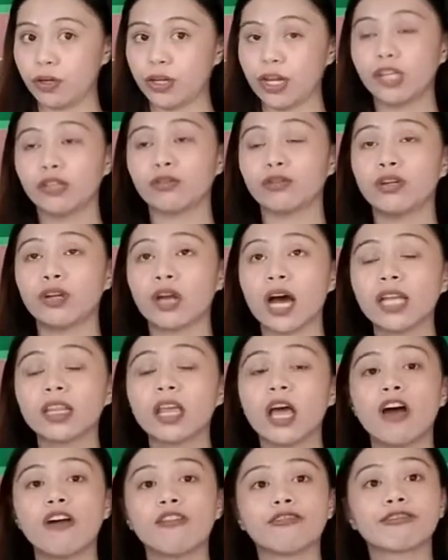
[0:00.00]
Okay, do
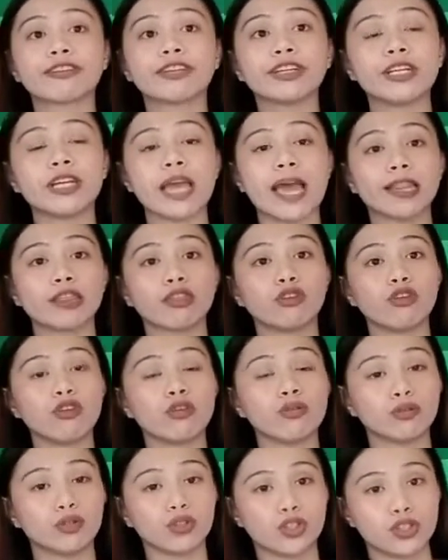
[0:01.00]
not forget to
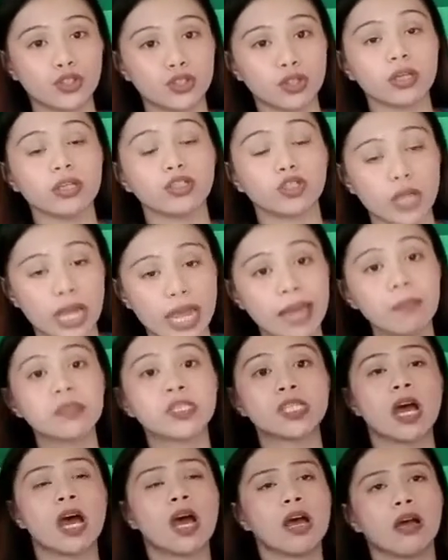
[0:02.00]
use
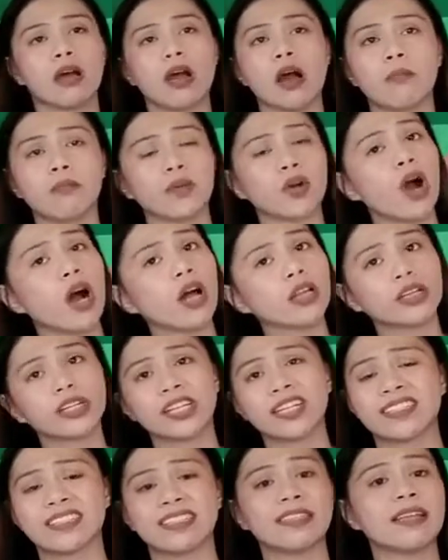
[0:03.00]
shapes,
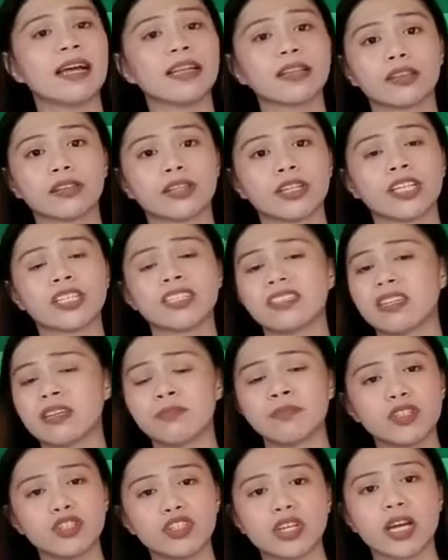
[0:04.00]
colors, letters,
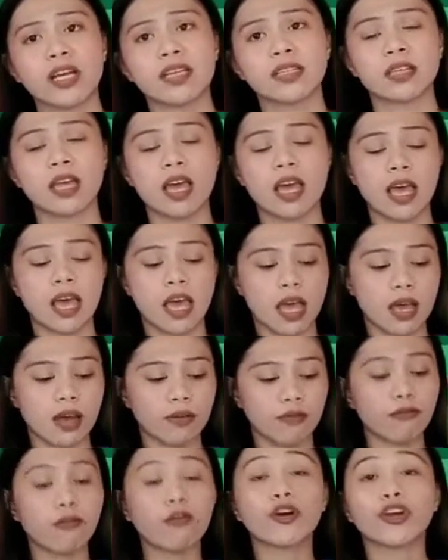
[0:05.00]
images
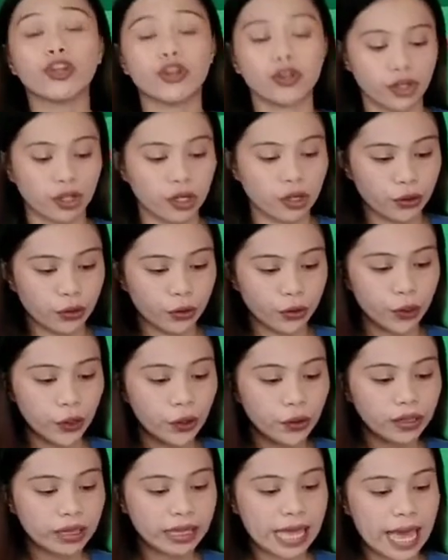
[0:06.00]
for your
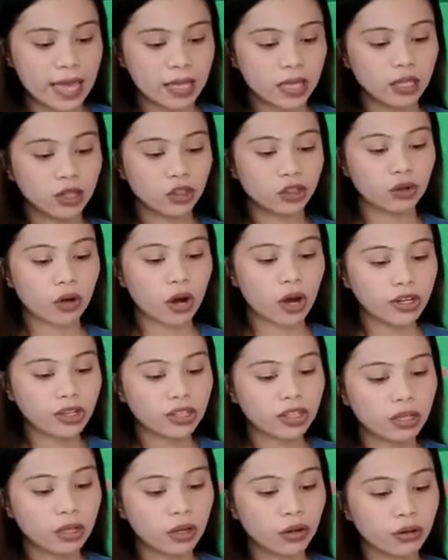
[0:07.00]
logo. Then draw
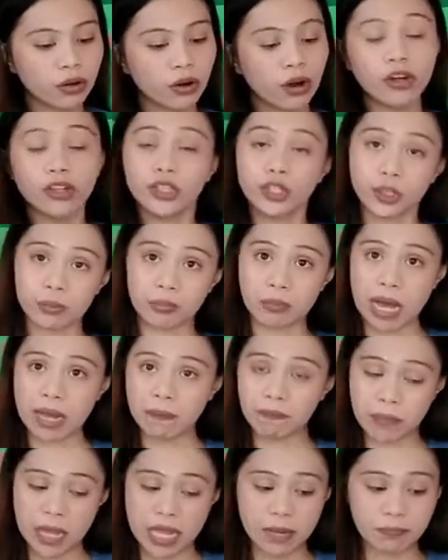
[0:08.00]
your logo on your
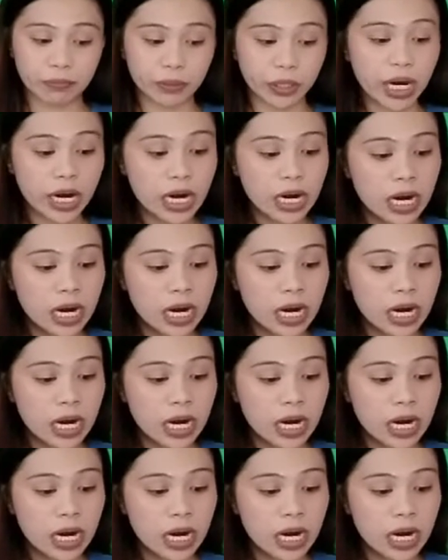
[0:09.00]
bond paper.